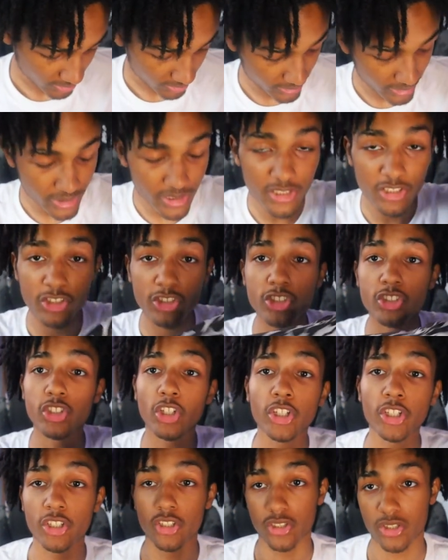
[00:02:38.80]
These
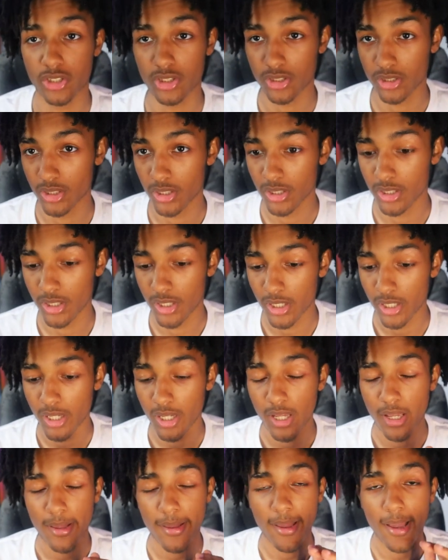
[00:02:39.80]
shirts.
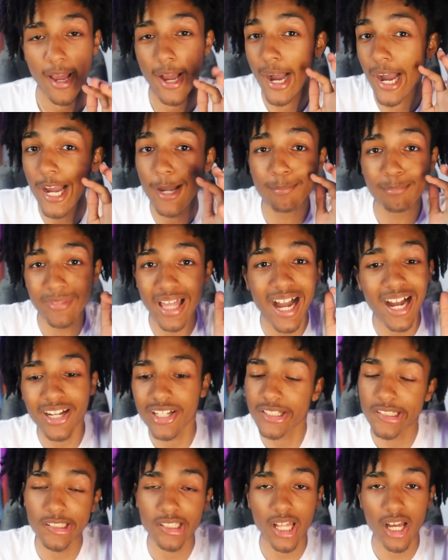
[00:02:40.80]
I'm
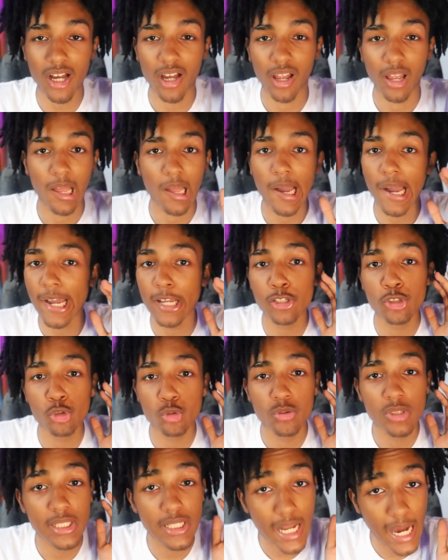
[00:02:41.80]
not gonna lie, I
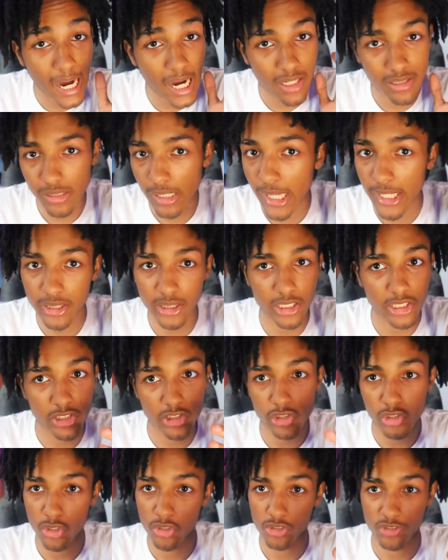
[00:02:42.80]
do not like
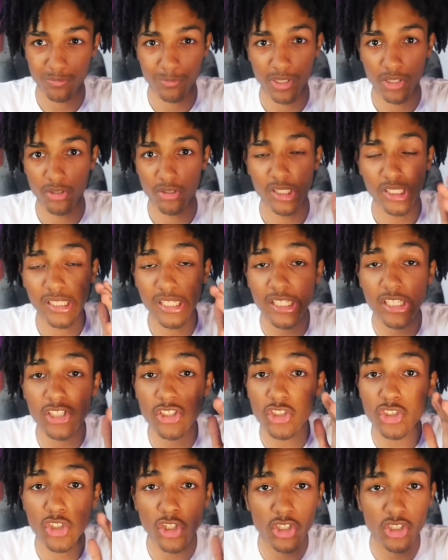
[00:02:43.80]
these shirts, bro. These
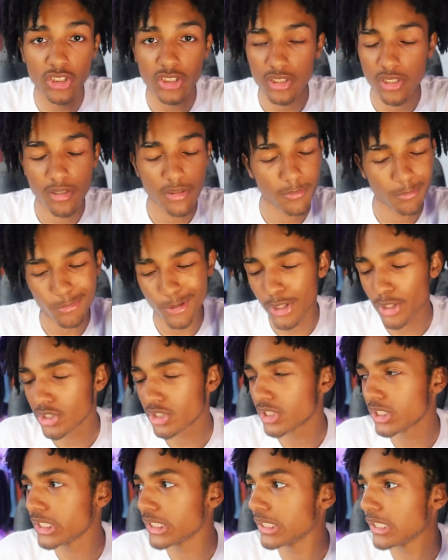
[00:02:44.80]
shirts,
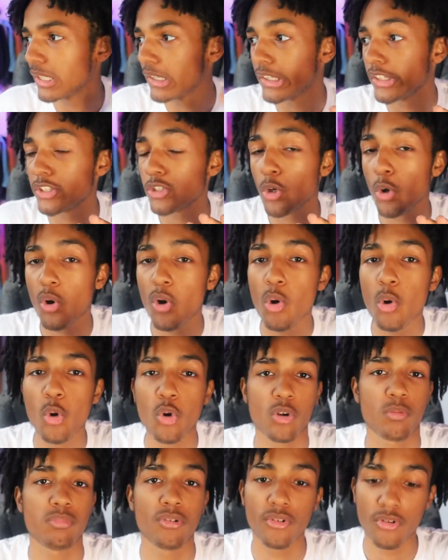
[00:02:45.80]
personally, is
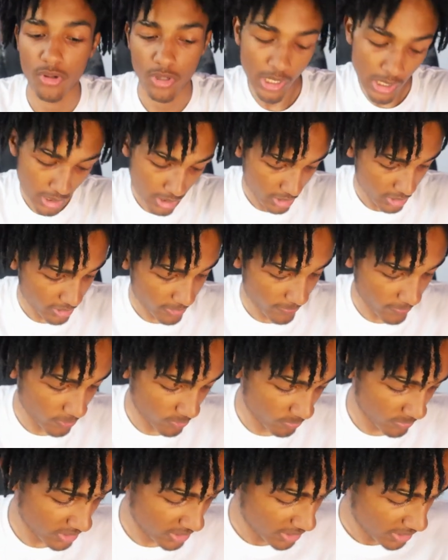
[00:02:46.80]
horrible. You
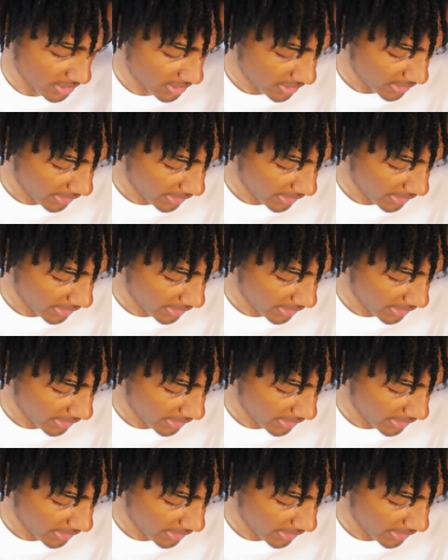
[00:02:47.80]
feel me?